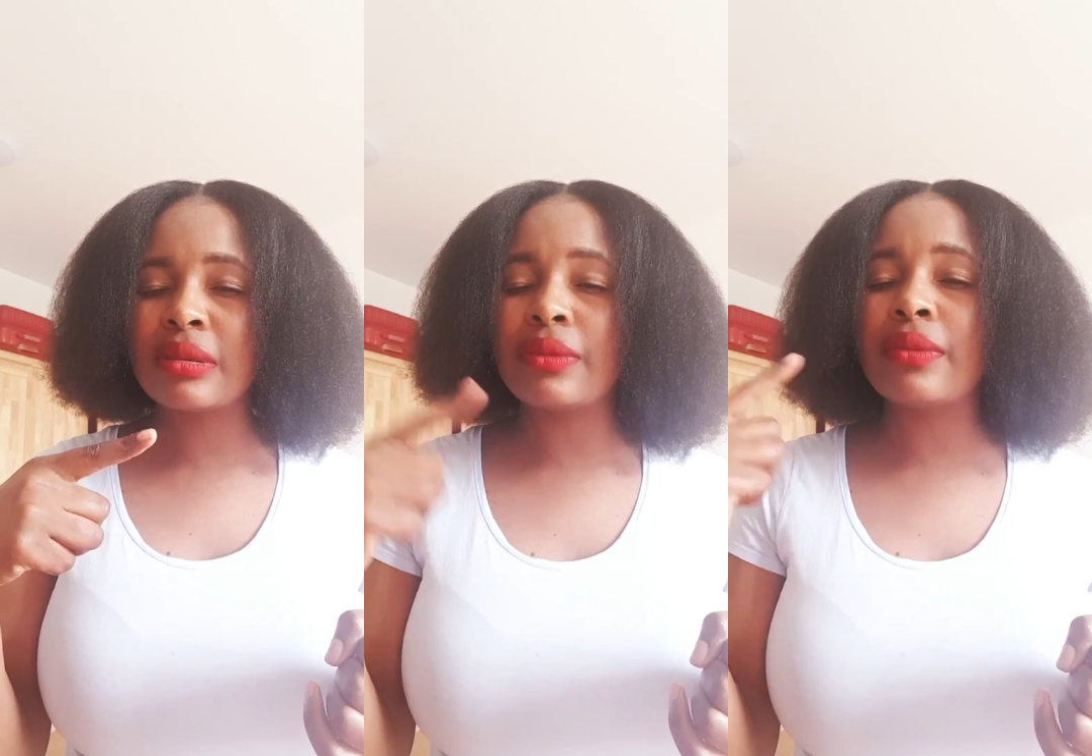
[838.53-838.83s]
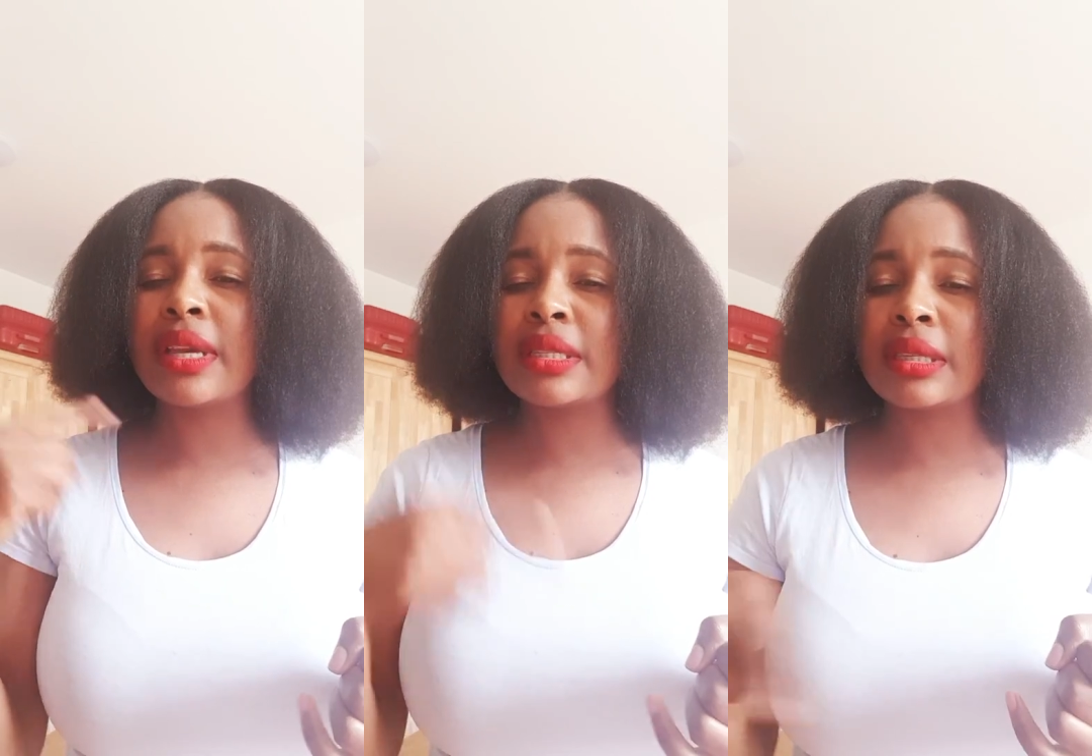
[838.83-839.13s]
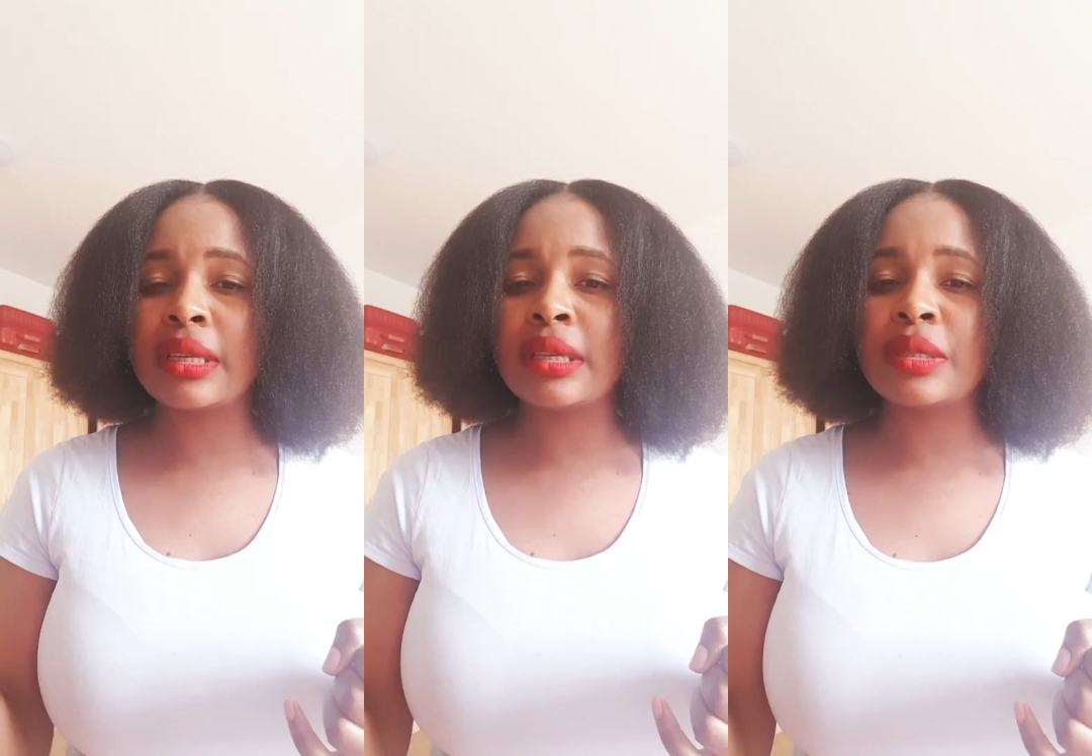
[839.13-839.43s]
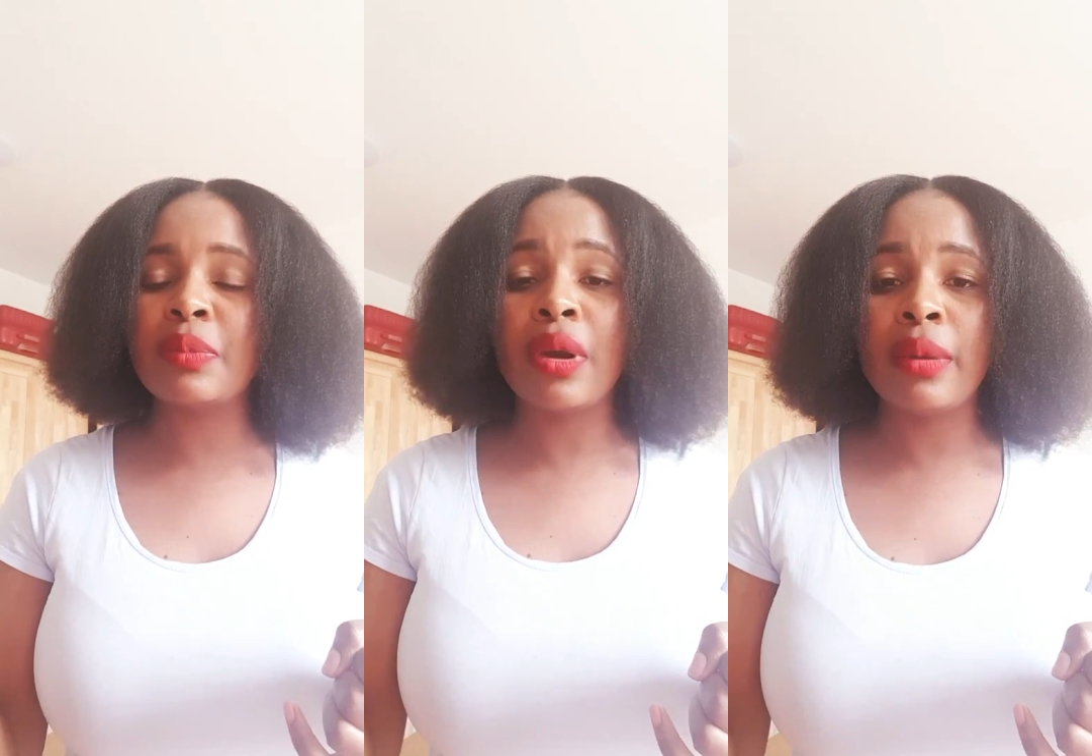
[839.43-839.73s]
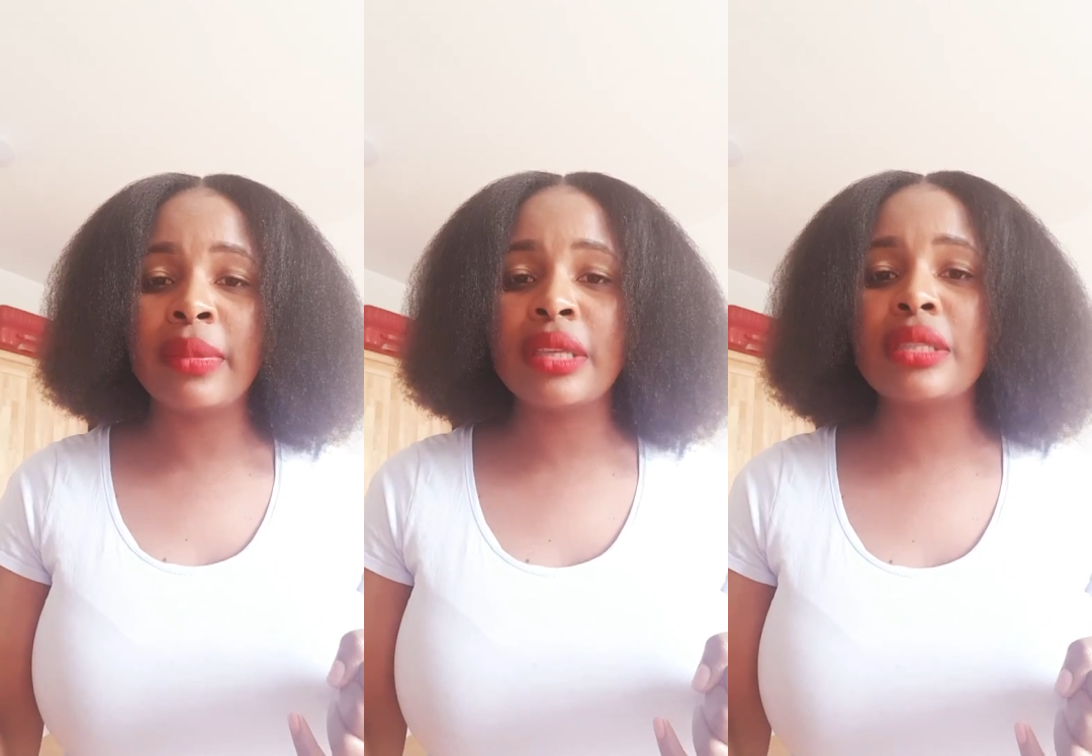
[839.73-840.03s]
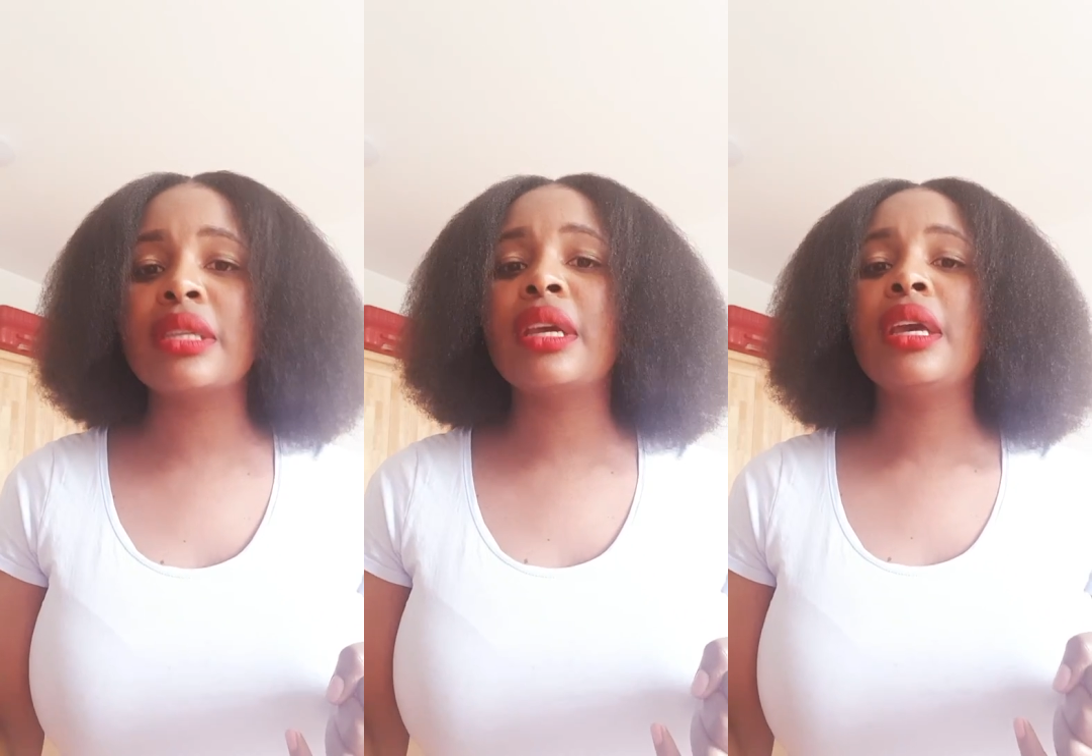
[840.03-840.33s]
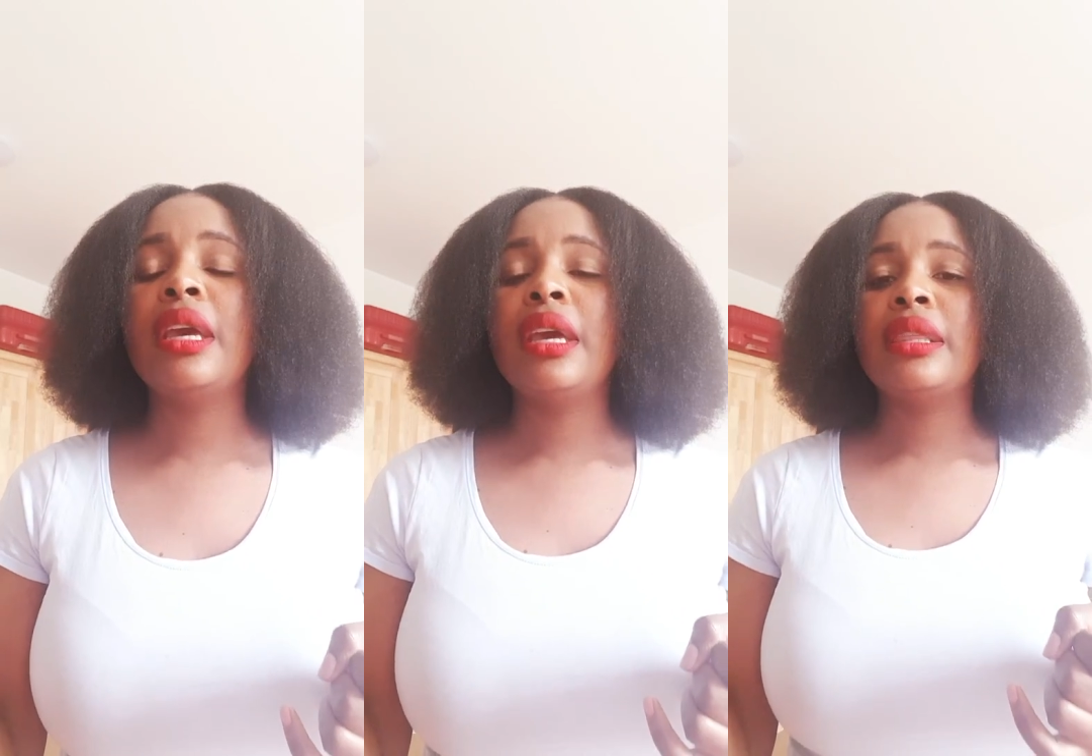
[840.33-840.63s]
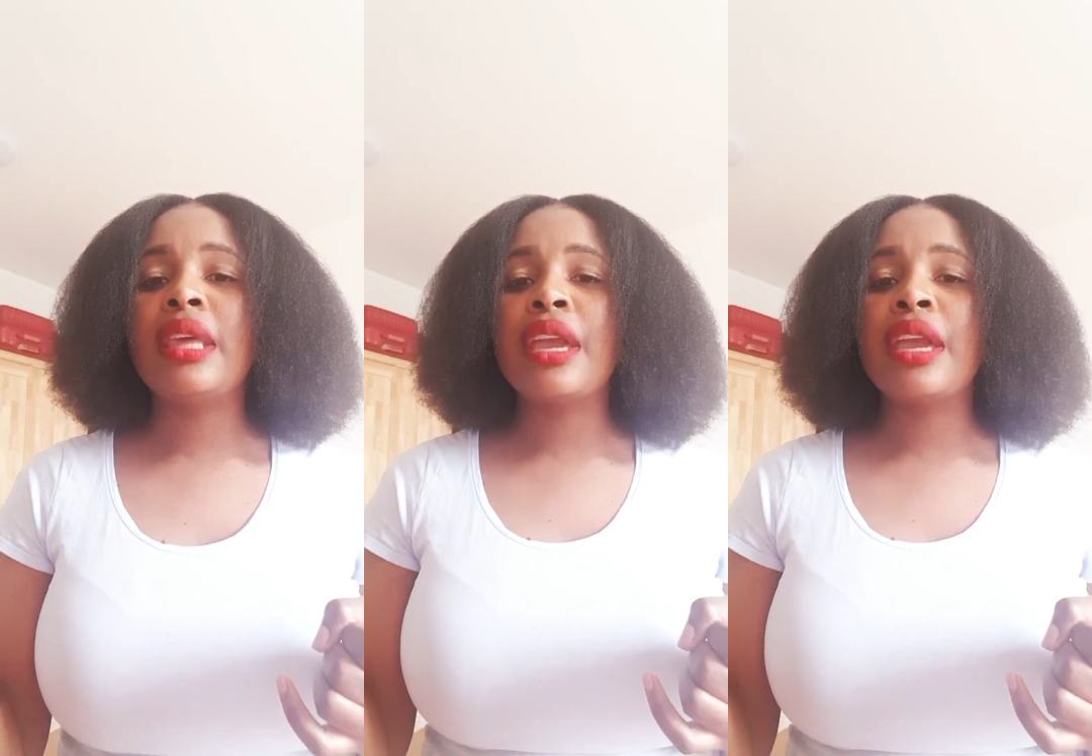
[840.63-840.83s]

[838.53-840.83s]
residence permit. They